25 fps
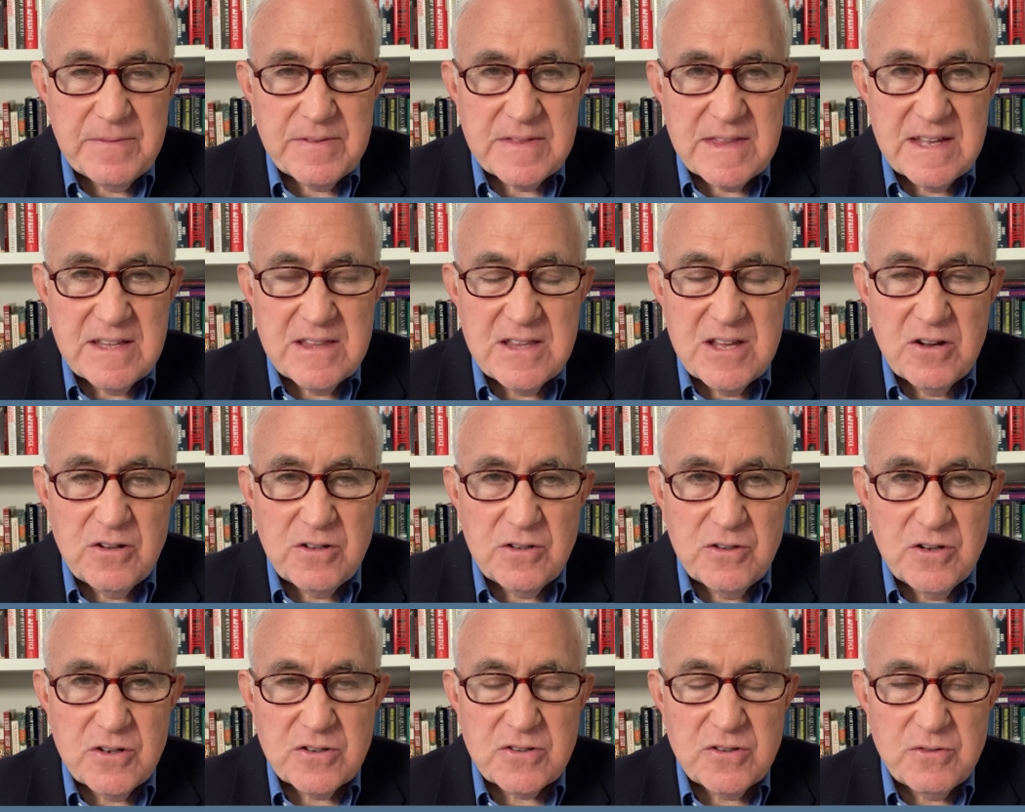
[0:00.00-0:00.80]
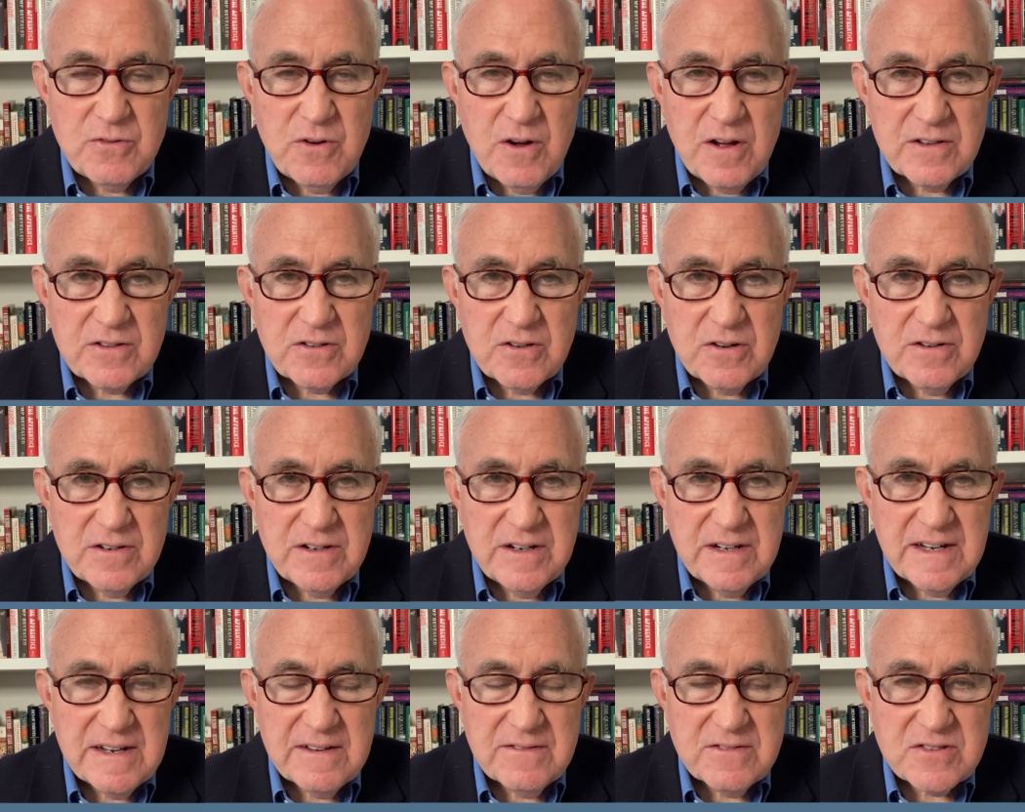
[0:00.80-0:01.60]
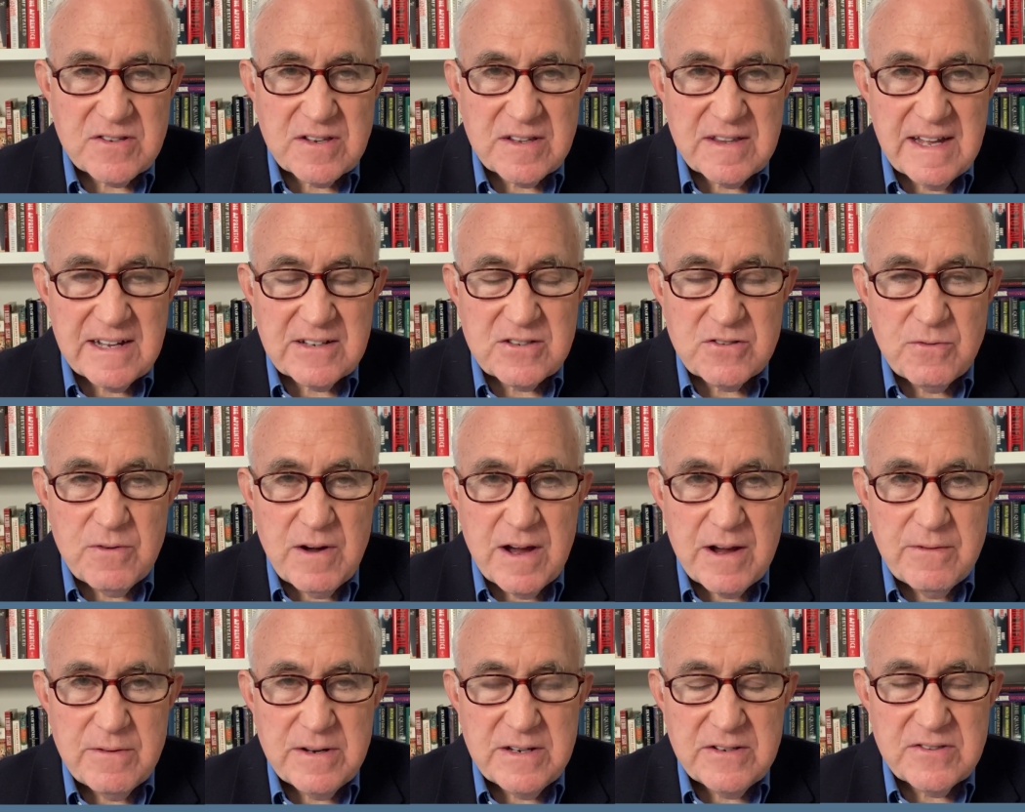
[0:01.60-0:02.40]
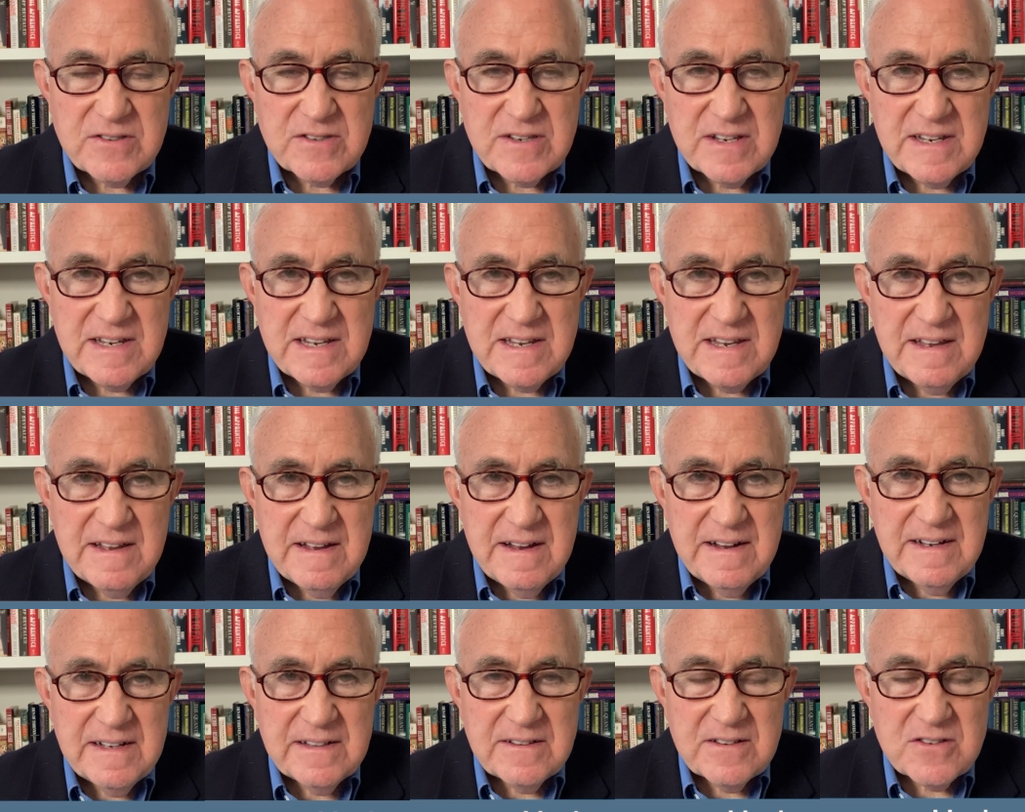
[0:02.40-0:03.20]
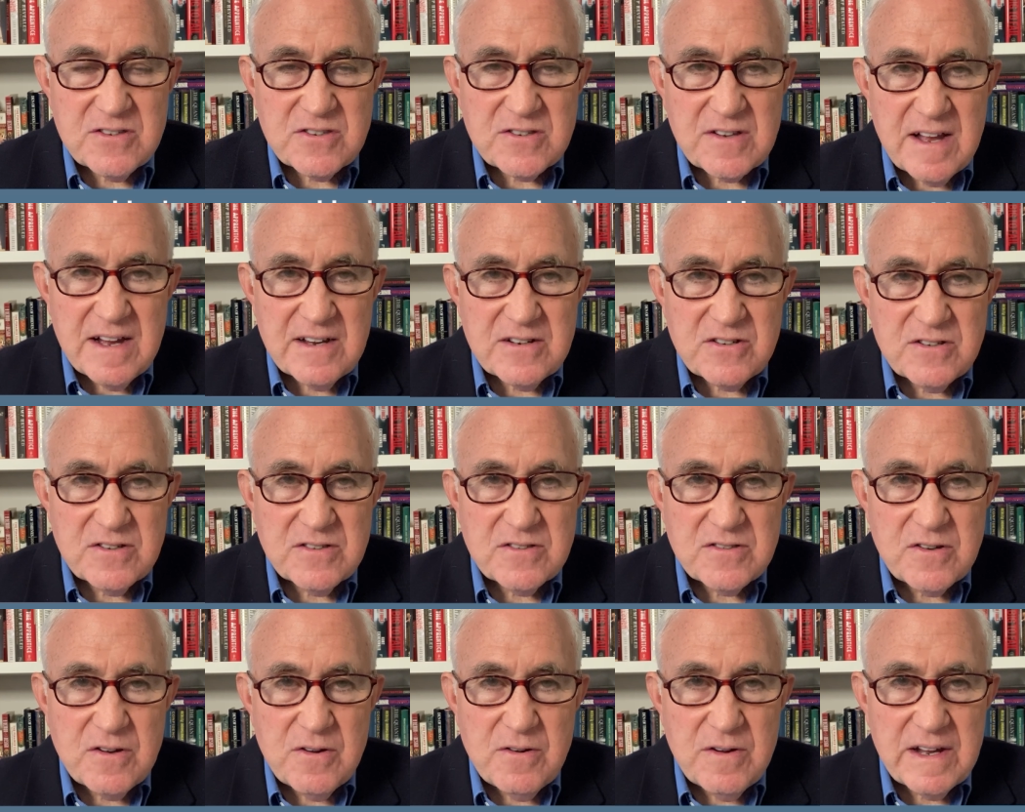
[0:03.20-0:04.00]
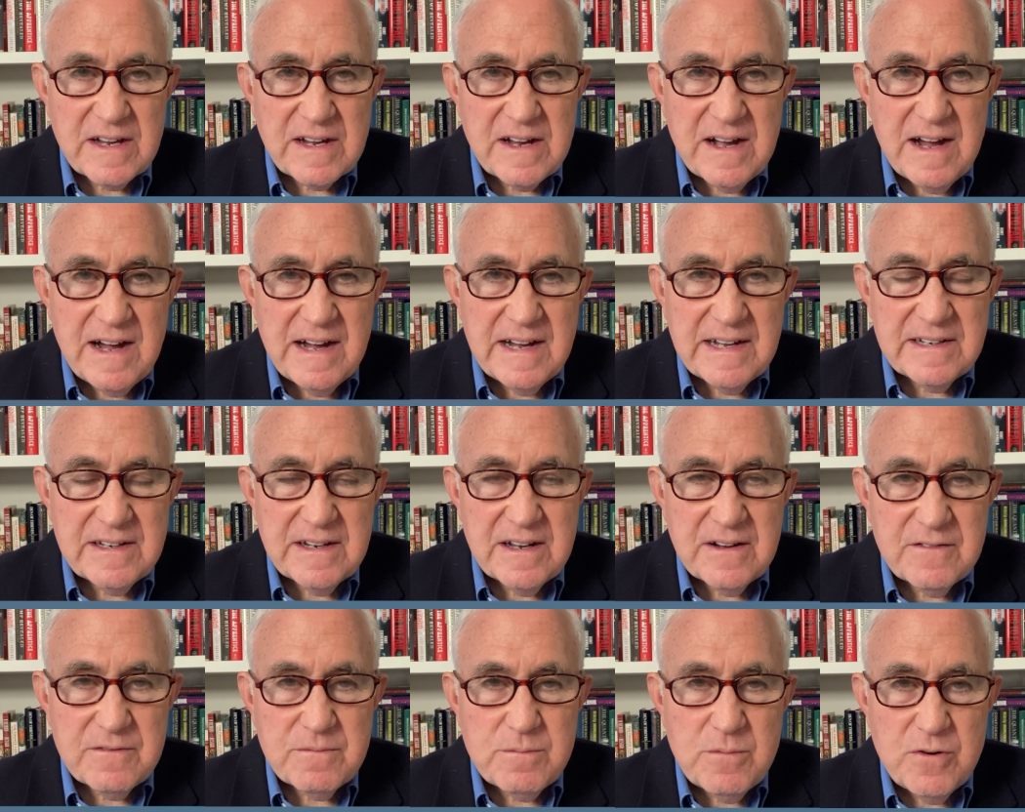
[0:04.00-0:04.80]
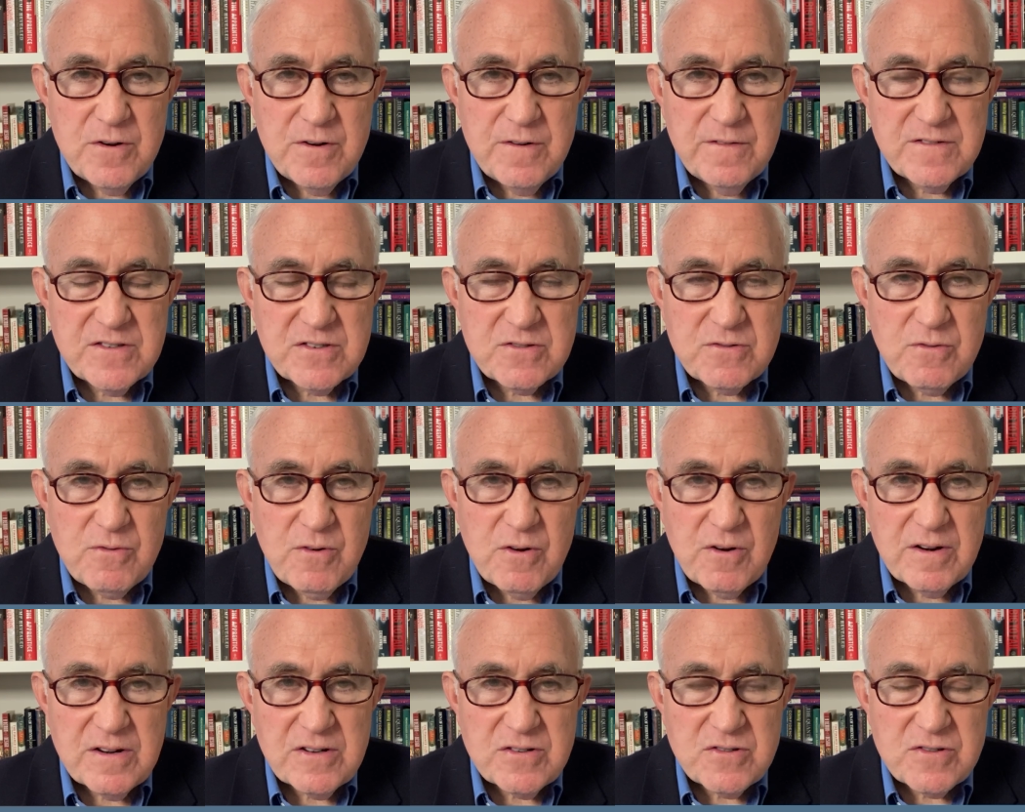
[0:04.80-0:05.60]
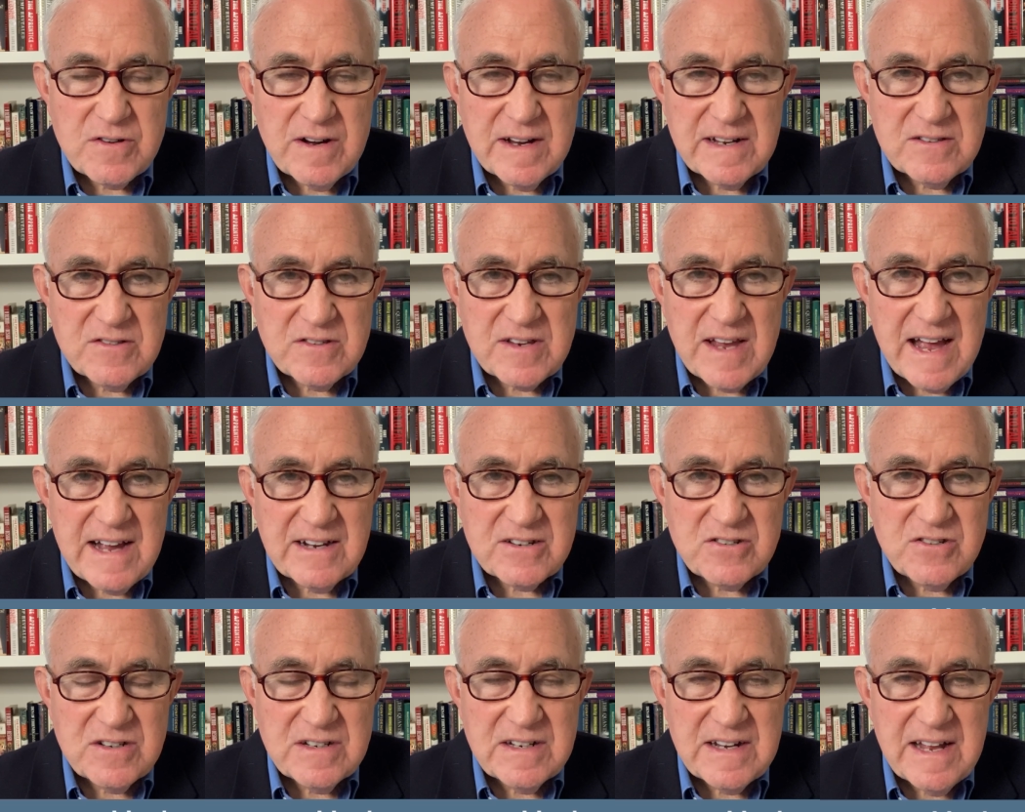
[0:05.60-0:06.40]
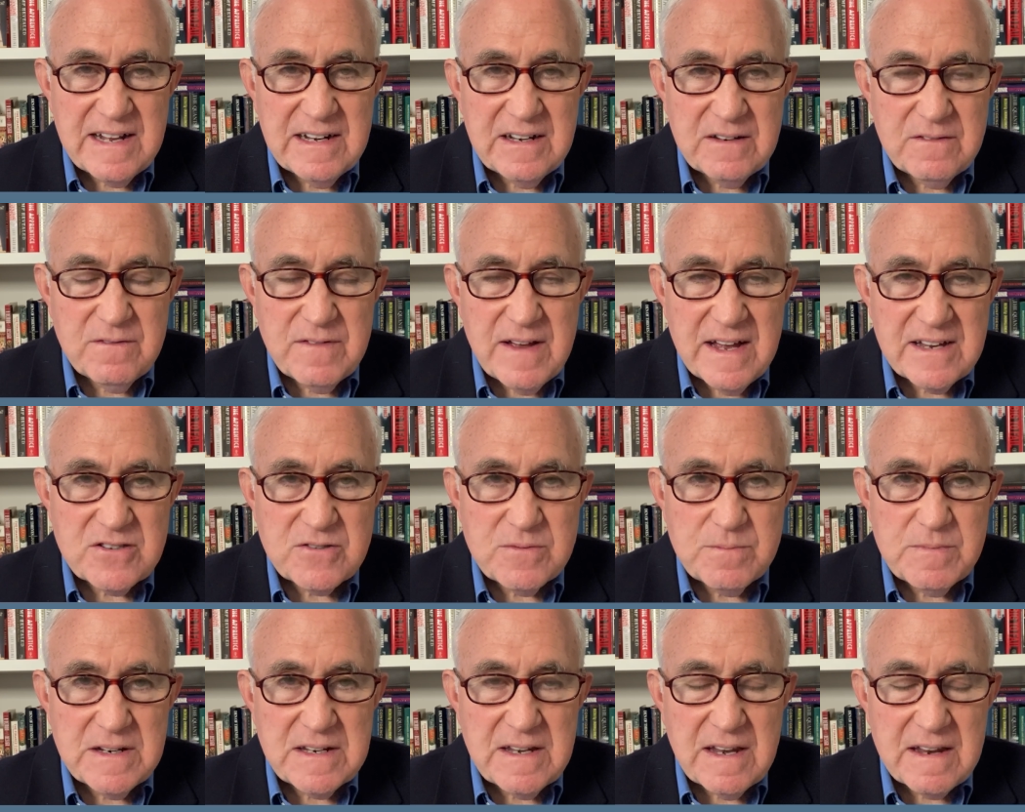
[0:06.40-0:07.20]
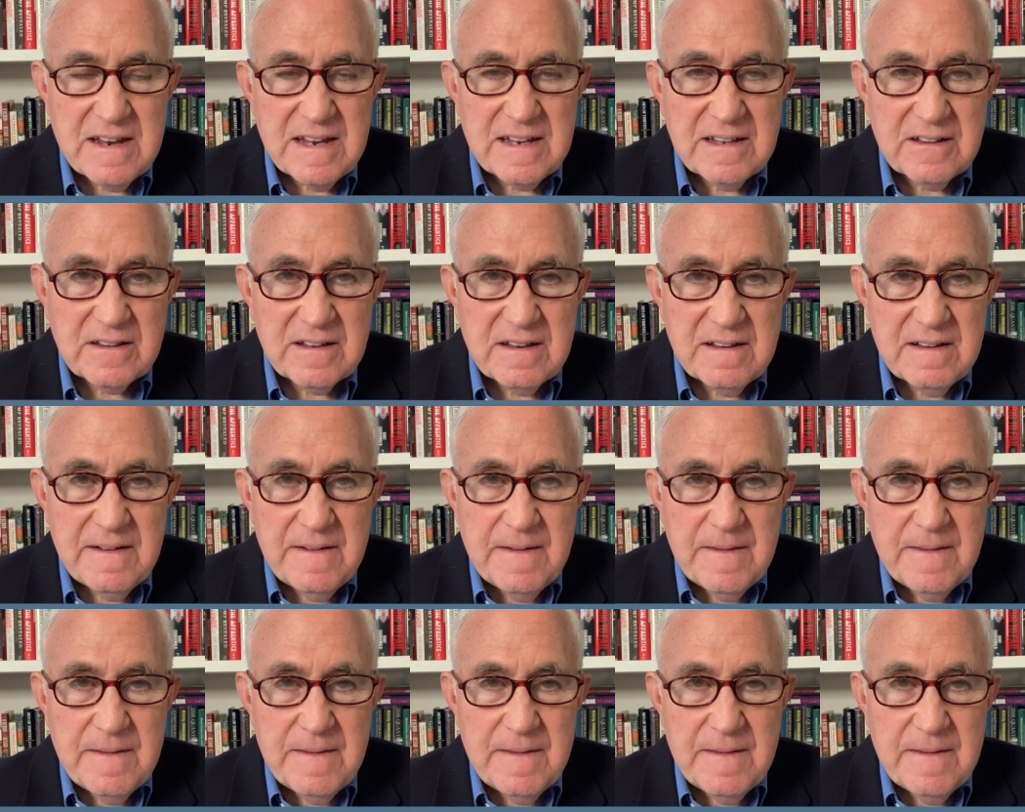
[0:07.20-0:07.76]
then they'll look to alternatives. And that's why we see discussions going on of moves toward transaction and investment in